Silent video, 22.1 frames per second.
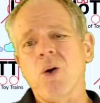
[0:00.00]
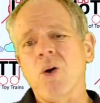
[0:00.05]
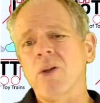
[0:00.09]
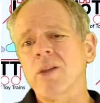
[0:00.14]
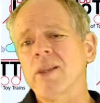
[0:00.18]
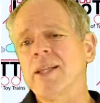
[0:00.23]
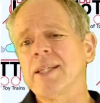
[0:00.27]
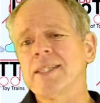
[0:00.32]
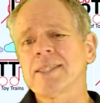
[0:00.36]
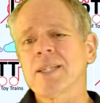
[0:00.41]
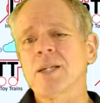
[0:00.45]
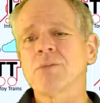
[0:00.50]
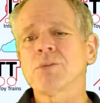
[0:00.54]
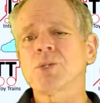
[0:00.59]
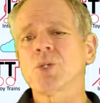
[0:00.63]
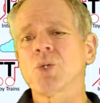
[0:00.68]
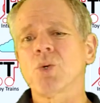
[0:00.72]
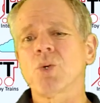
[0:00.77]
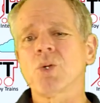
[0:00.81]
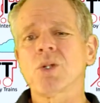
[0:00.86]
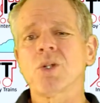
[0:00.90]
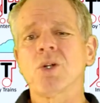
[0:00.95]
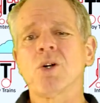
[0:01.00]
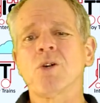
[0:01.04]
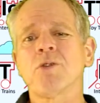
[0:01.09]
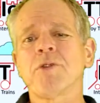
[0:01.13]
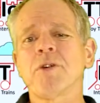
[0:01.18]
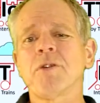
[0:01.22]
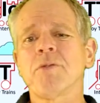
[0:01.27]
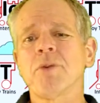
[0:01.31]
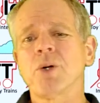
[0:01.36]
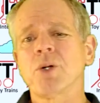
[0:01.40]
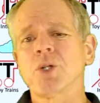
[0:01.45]
only some sort of
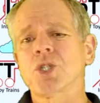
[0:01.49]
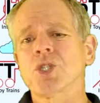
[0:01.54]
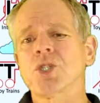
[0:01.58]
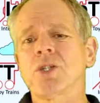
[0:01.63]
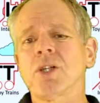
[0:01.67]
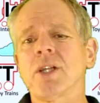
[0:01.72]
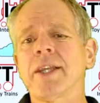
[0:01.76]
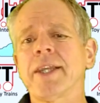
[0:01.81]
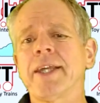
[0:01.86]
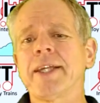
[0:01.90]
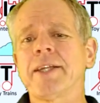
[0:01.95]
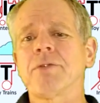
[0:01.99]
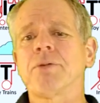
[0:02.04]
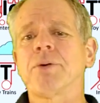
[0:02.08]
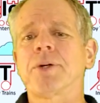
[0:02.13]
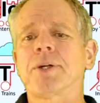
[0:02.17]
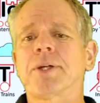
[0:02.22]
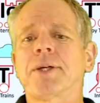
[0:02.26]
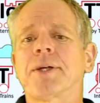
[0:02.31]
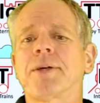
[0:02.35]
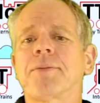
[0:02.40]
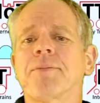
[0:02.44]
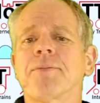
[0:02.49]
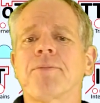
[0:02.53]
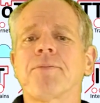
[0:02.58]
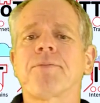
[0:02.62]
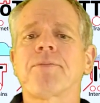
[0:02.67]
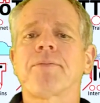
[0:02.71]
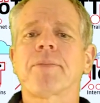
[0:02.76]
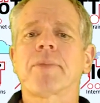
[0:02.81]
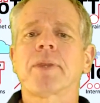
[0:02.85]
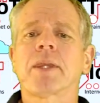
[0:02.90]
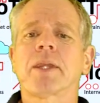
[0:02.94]
a virtual network.
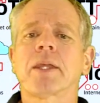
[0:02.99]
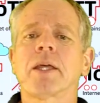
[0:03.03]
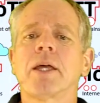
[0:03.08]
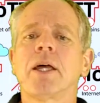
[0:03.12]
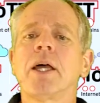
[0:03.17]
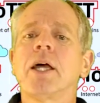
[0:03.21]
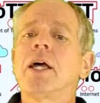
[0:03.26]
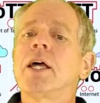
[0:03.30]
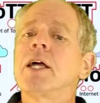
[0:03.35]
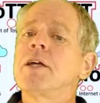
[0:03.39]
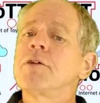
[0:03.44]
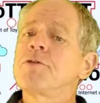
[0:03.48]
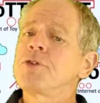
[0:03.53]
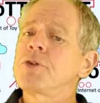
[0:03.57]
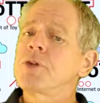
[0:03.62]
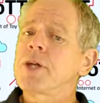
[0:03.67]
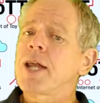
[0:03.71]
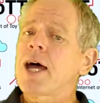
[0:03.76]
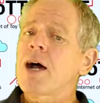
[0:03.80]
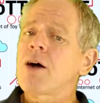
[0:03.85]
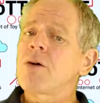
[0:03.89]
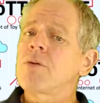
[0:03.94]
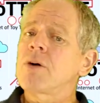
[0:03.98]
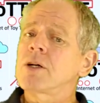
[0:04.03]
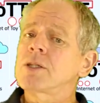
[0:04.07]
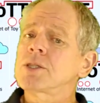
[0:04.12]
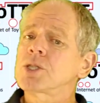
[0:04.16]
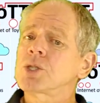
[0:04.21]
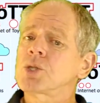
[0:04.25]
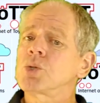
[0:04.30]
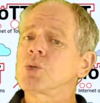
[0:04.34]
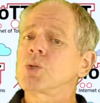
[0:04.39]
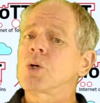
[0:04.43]
If you now
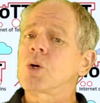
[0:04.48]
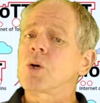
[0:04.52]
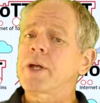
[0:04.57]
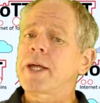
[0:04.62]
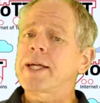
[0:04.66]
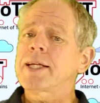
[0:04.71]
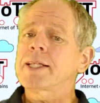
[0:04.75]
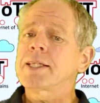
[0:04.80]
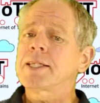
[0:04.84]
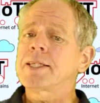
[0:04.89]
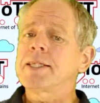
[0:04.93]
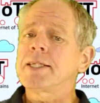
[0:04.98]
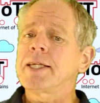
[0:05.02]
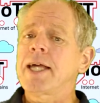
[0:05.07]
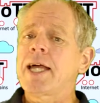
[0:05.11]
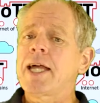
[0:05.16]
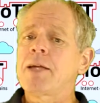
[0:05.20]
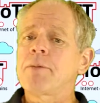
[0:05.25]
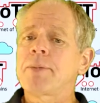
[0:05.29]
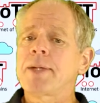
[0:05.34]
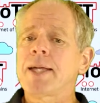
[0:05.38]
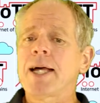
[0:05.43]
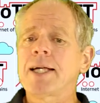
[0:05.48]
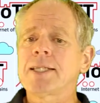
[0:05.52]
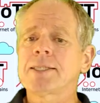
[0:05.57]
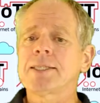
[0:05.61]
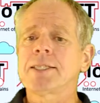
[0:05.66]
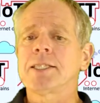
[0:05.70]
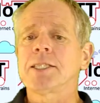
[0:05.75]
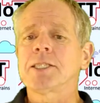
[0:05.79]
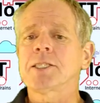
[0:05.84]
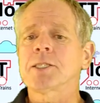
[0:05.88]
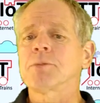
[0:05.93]
want to connect the A B S
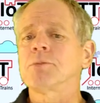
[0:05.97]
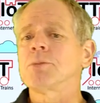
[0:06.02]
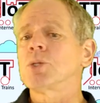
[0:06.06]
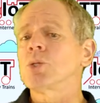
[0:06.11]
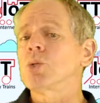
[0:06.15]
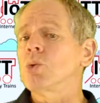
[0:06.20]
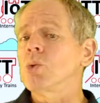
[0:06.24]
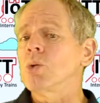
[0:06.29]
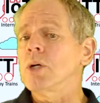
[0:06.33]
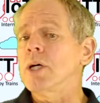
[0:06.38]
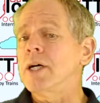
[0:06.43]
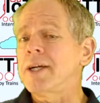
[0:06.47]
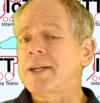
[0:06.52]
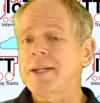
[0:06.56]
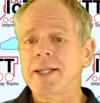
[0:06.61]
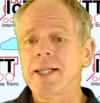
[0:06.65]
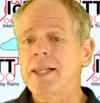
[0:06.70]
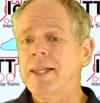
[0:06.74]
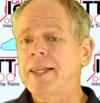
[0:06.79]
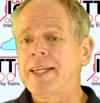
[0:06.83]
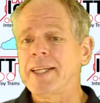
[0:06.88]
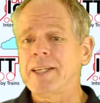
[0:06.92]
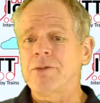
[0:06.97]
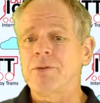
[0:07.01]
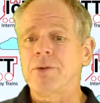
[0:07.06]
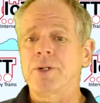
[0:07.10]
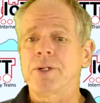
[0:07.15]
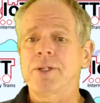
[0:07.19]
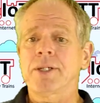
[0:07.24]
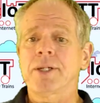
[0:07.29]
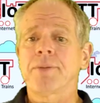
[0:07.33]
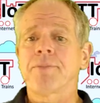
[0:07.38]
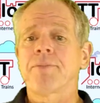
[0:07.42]
system to a real
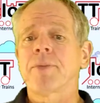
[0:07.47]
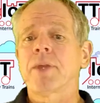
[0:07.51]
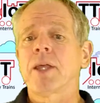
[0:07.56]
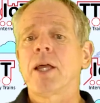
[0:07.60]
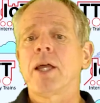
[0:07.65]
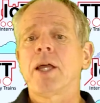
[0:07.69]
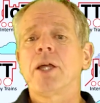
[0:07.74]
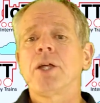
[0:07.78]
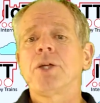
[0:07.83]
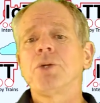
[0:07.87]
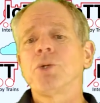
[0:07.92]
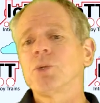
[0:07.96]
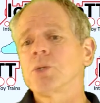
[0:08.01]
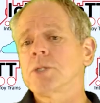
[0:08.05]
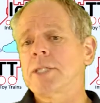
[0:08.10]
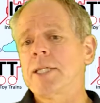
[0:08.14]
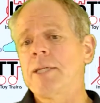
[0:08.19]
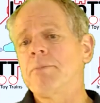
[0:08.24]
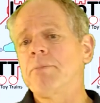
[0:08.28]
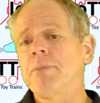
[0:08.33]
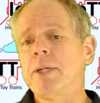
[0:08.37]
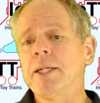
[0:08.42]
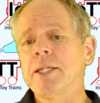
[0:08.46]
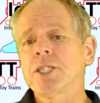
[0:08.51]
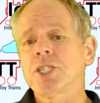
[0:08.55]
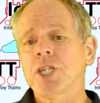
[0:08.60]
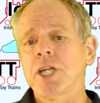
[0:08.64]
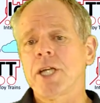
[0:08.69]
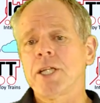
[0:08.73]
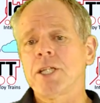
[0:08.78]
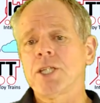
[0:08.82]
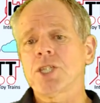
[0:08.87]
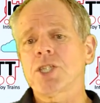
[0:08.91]
network, you simply
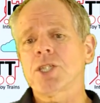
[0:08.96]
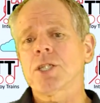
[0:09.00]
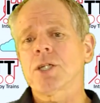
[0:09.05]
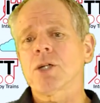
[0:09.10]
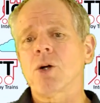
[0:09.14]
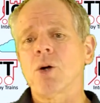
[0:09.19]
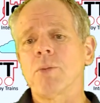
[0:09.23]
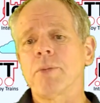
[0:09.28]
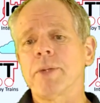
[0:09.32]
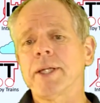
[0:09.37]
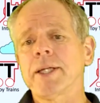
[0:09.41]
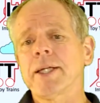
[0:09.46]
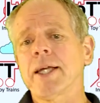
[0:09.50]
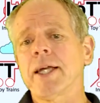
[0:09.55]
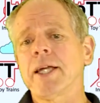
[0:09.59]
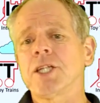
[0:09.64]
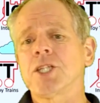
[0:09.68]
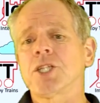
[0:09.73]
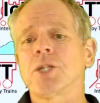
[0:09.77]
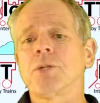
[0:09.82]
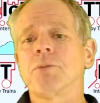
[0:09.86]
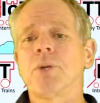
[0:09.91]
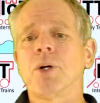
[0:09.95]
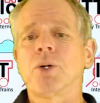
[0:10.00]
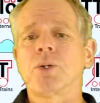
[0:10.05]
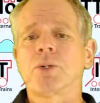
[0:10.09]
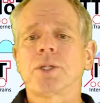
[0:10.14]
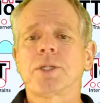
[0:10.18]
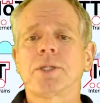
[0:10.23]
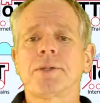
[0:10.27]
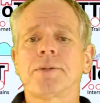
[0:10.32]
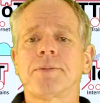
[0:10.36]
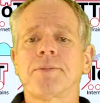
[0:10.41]
change the communication mode.